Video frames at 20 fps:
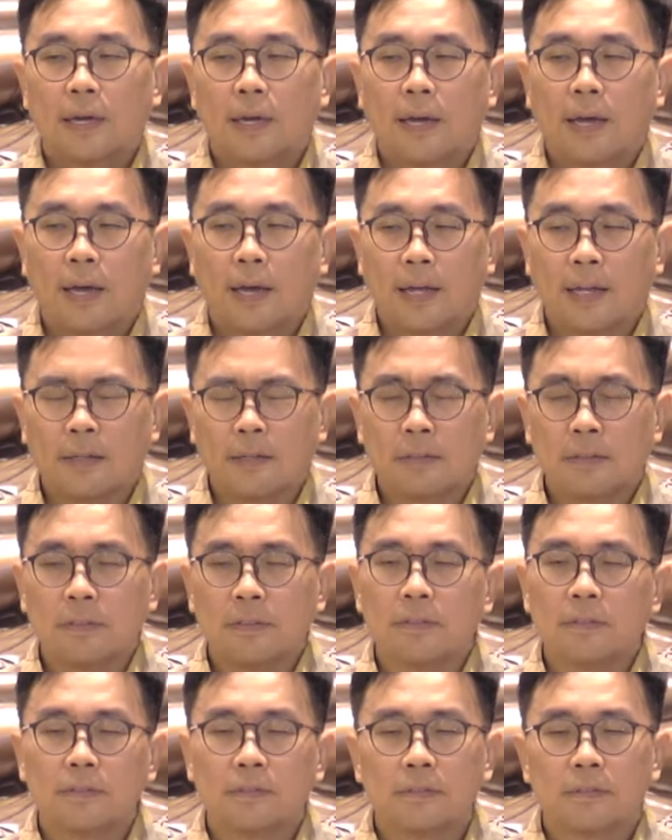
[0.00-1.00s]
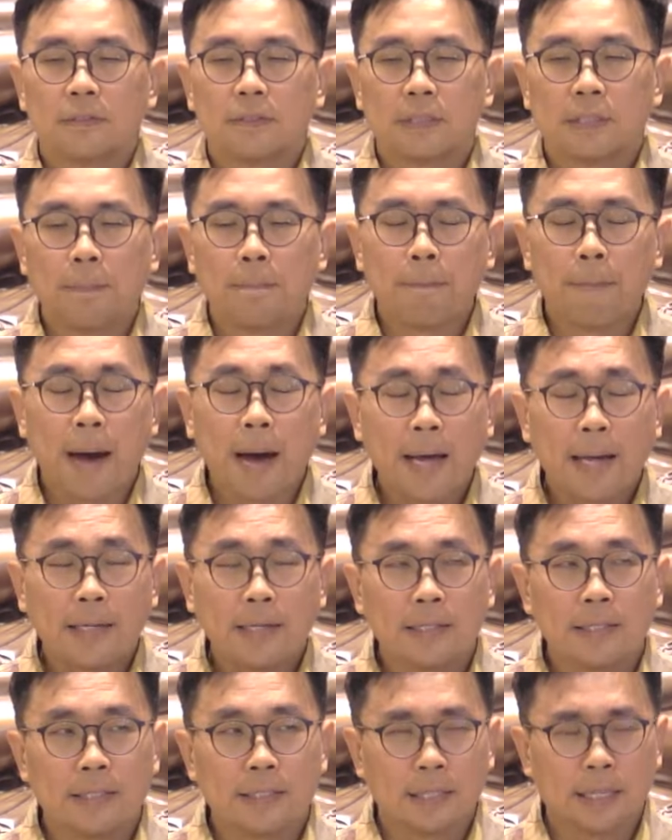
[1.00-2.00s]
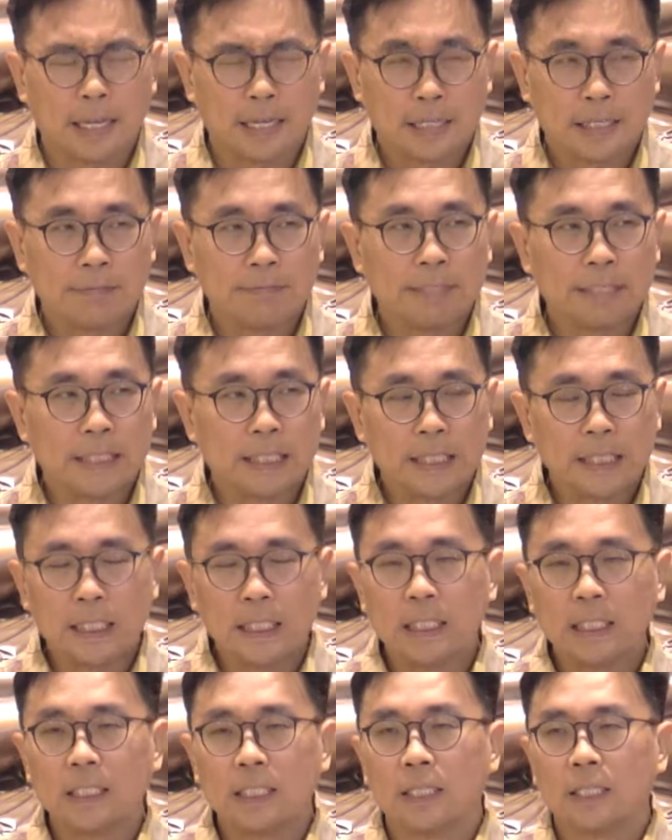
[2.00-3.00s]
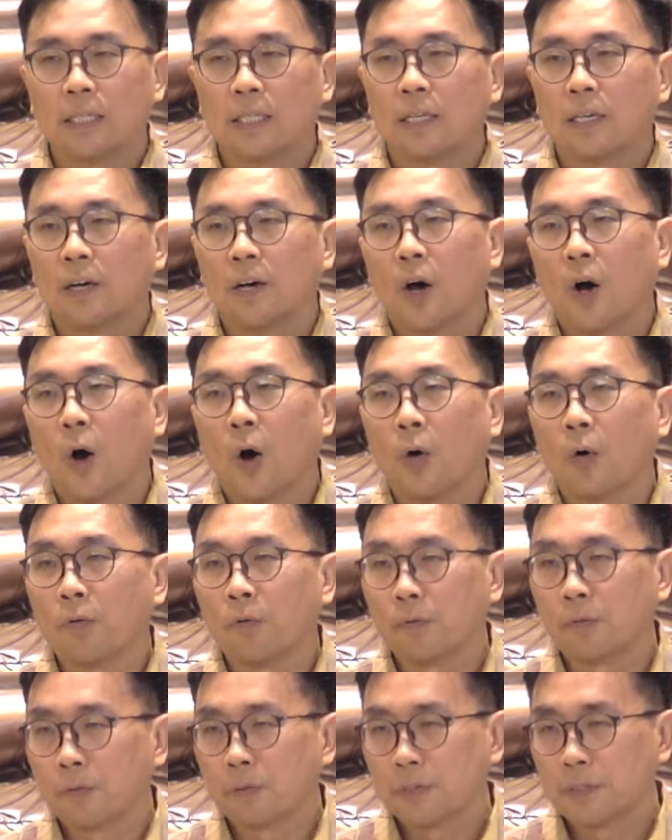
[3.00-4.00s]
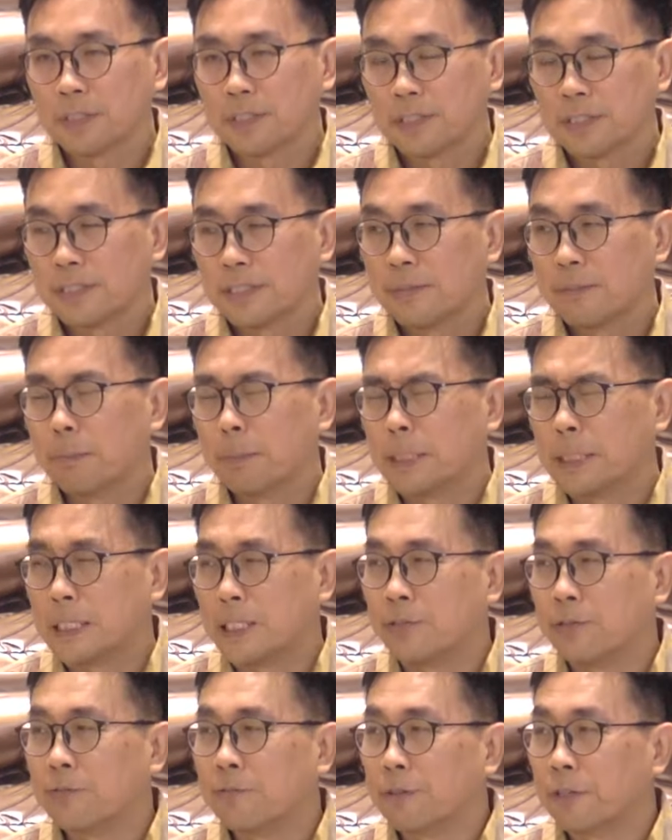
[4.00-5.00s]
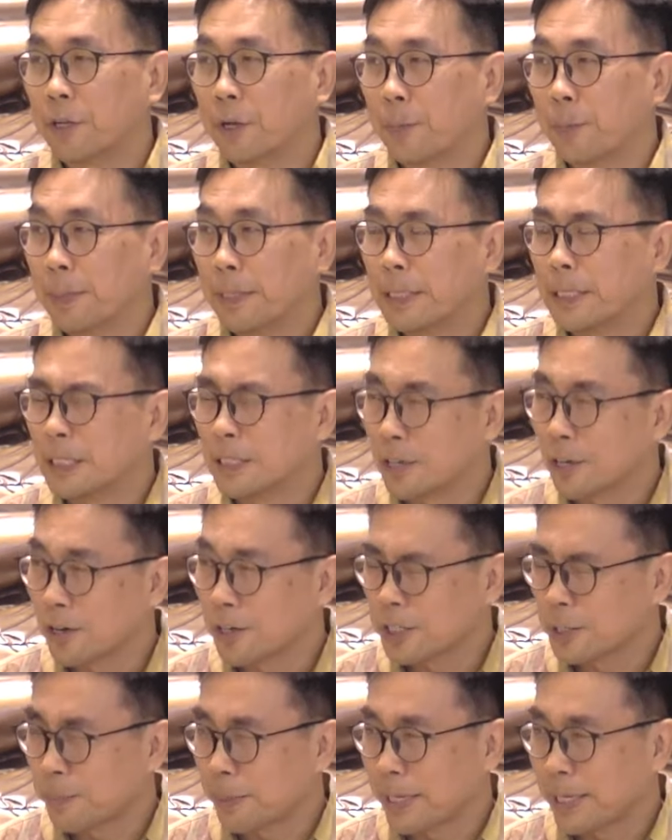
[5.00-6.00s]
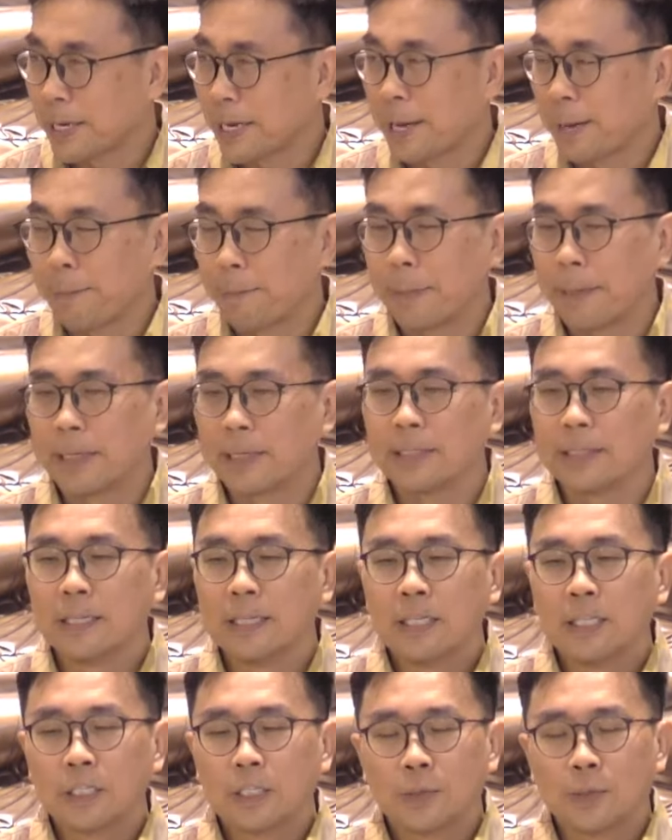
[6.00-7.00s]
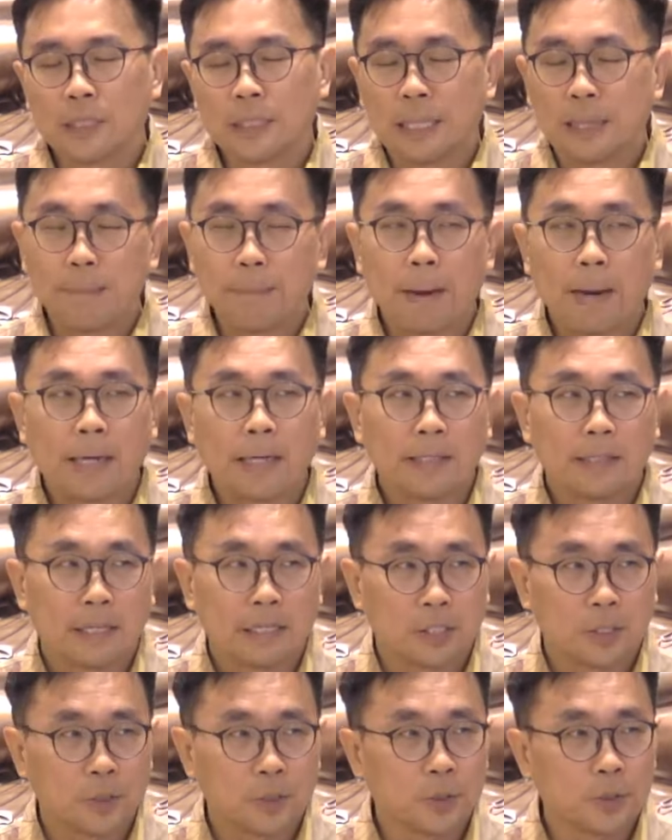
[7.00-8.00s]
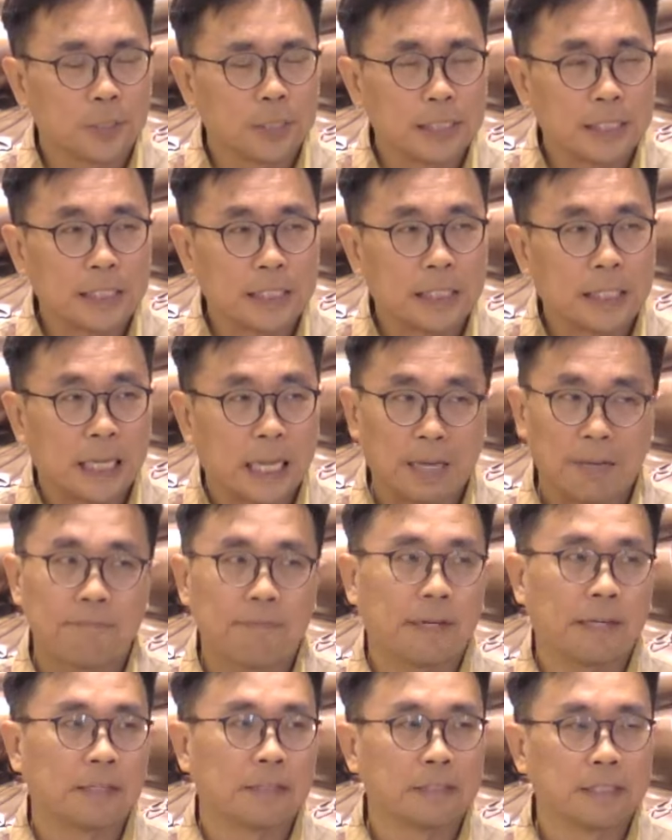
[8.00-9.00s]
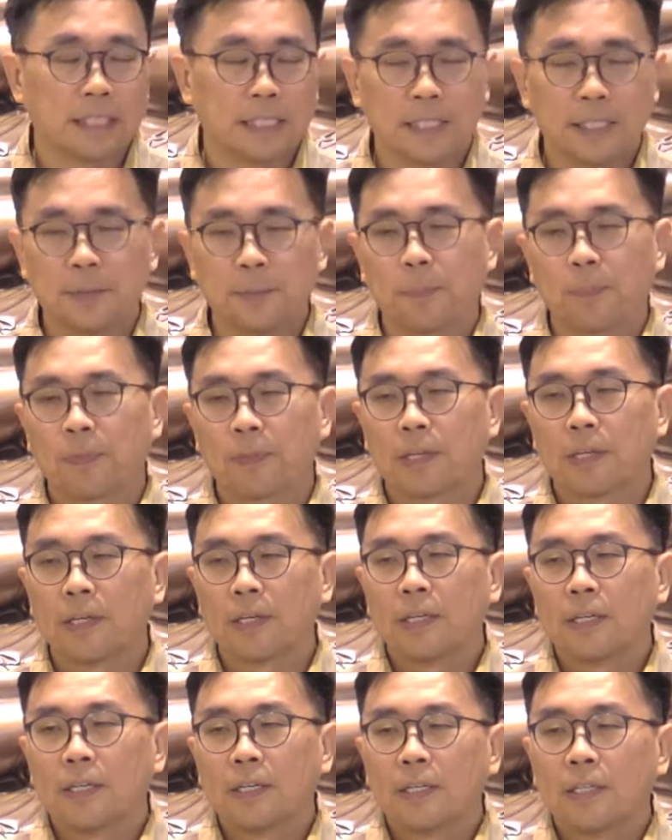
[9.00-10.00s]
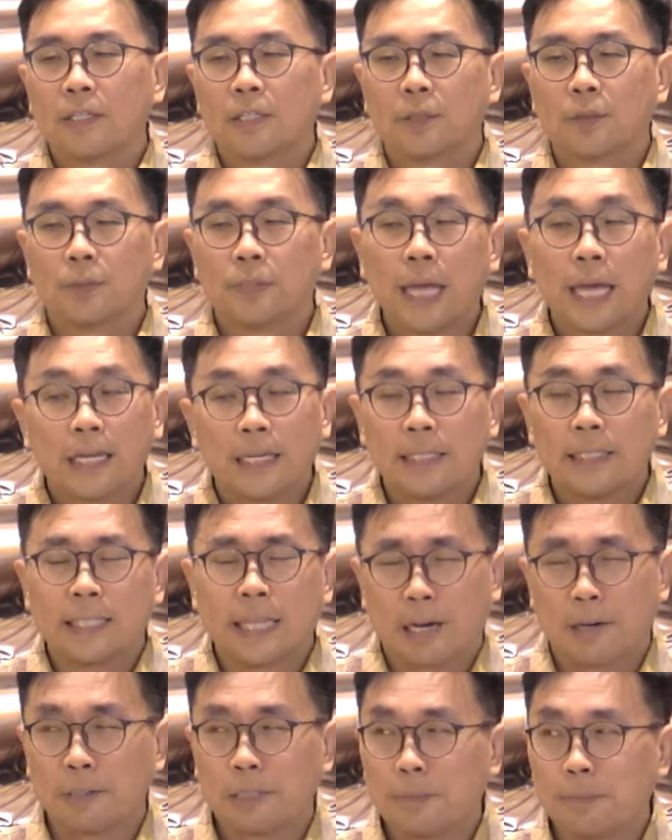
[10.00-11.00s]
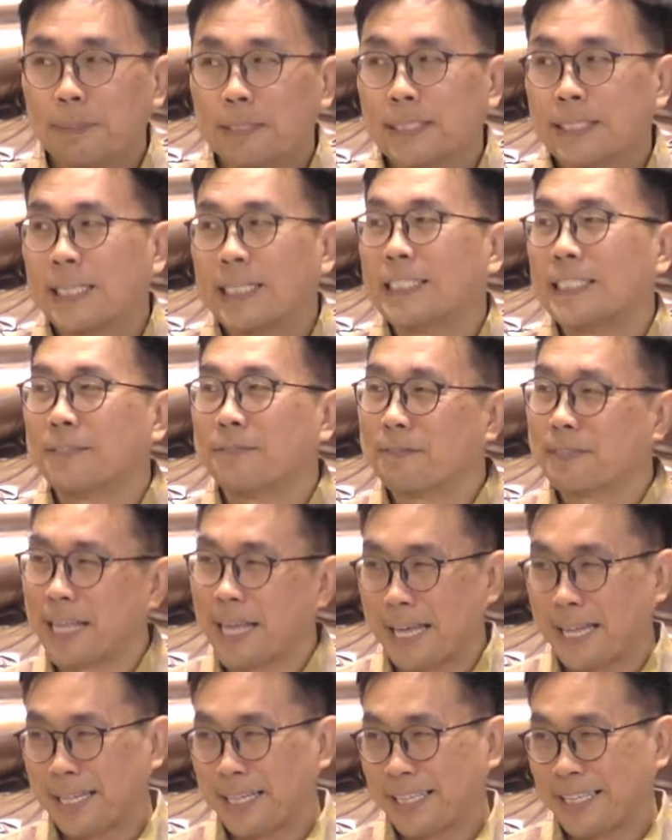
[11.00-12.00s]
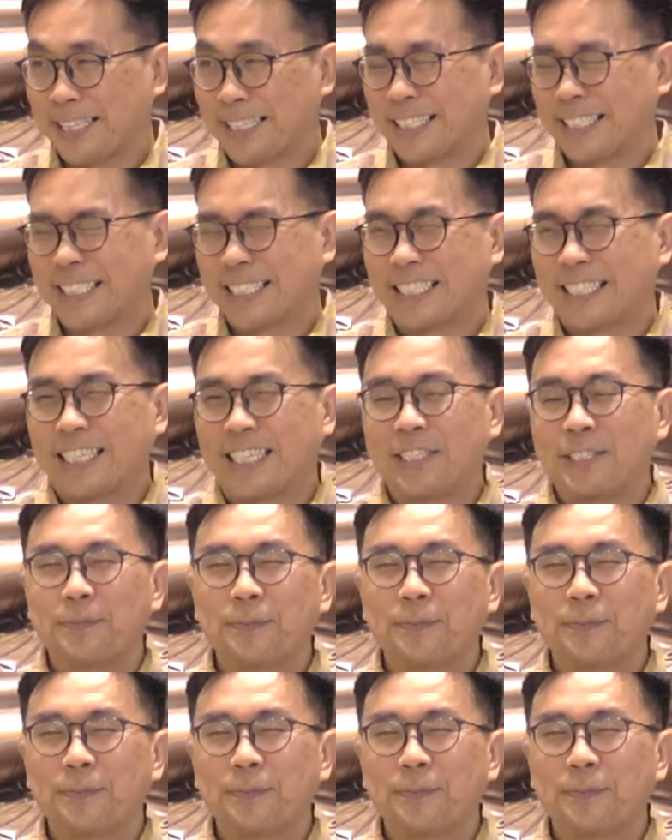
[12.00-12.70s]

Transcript: And the mind is an activity of material phenomenon caused by karma. So in the mind, there's also this life faculty. So that is the ultimate sense of death. Okay?